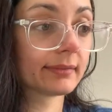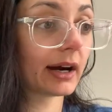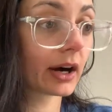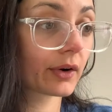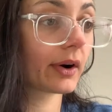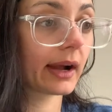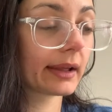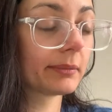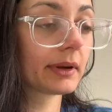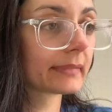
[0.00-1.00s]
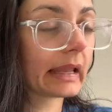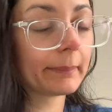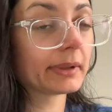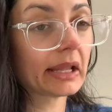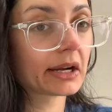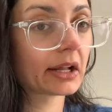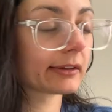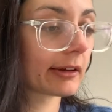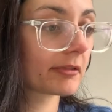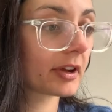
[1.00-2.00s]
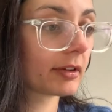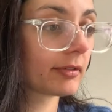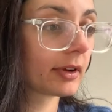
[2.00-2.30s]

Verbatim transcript: a crime. Yeah, but not an all time fave.